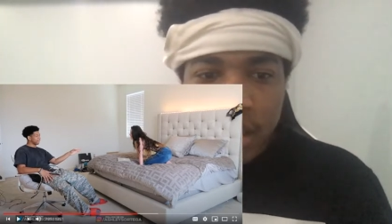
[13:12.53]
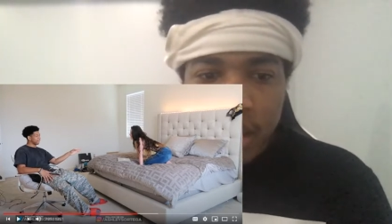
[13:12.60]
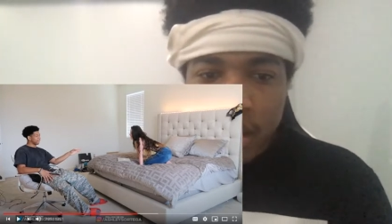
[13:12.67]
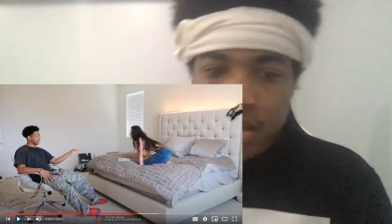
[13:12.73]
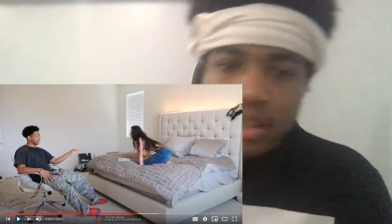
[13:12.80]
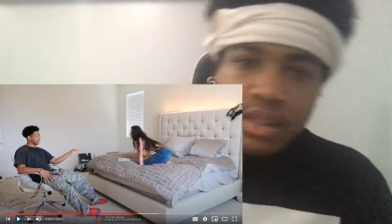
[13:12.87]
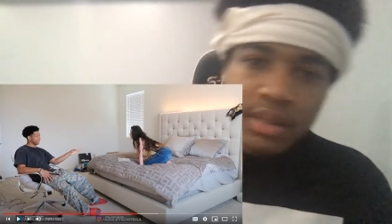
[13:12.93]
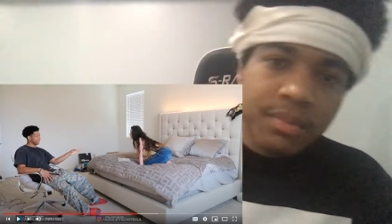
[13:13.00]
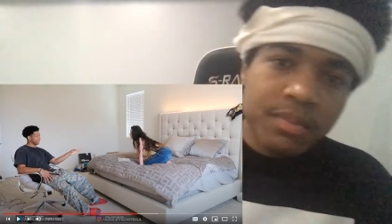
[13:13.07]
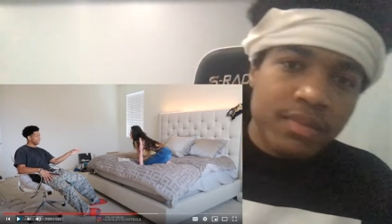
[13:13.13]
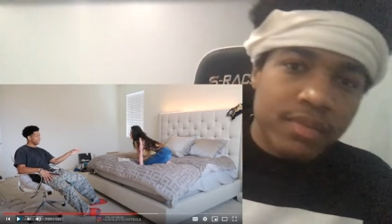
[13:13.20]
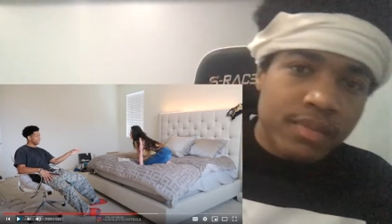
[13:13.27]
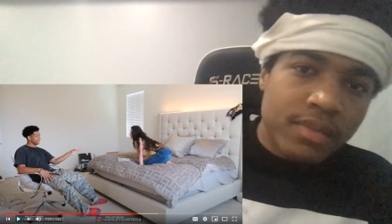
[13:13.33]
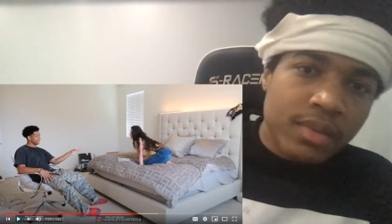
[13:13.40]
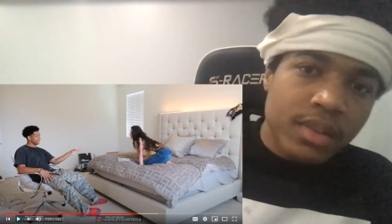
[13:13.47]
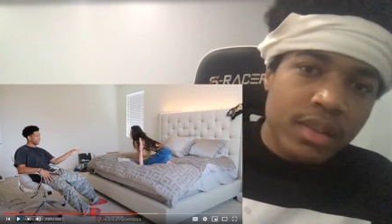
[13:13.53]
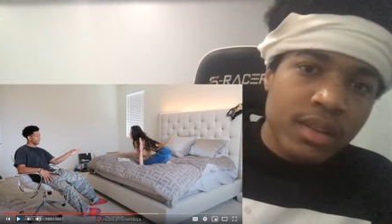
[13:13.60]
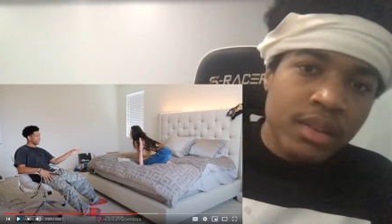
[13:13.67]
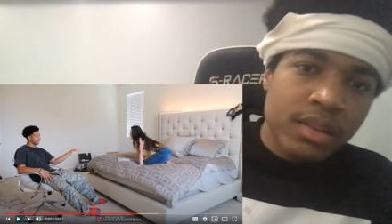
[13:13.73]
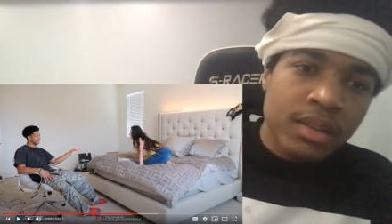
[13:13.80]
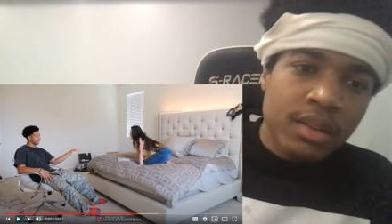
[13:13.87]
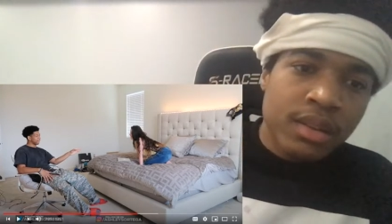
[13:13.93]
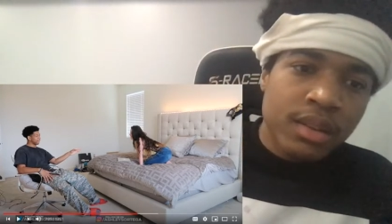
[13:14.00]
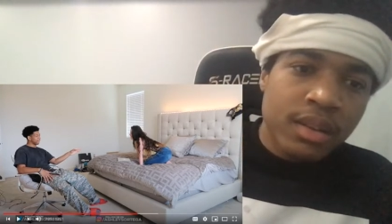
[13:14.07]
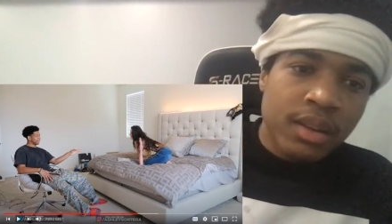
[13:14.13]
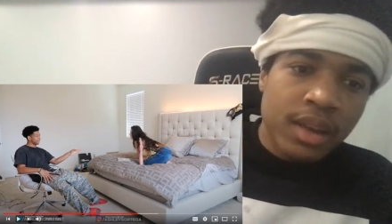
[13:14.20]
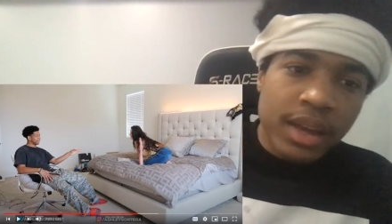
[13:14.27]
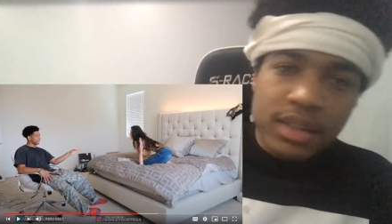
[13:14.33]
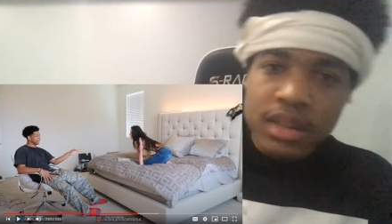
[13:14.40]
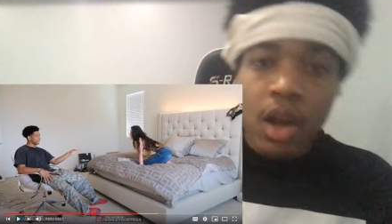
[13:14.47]
Is he?
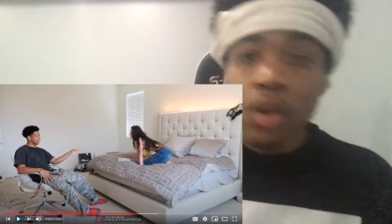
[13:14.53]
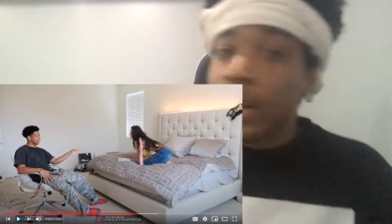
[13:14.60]
It, no,